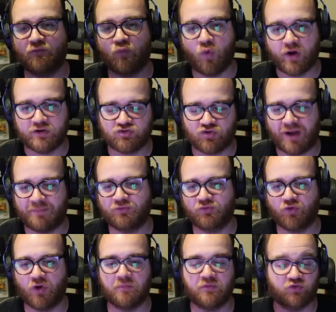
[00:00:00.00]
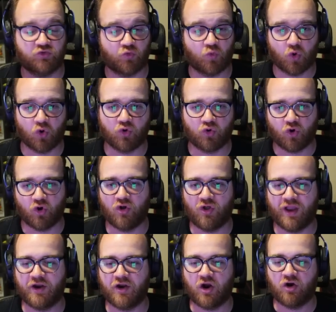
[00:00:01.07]
1-drops from Squirrel
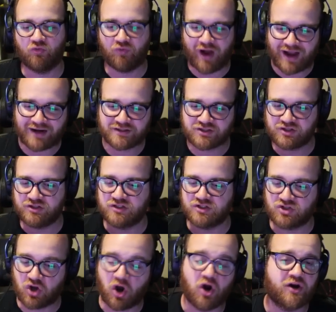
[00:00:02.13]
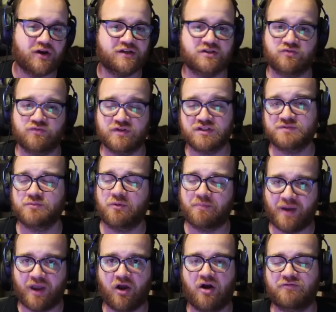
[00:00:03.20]
Girl and our rocks. Kazar is a reasonable
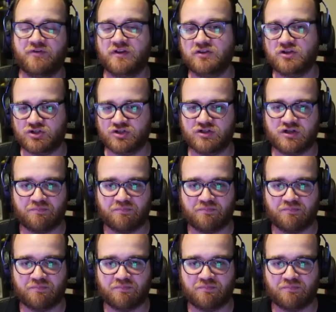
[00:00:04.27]
payoff in addition to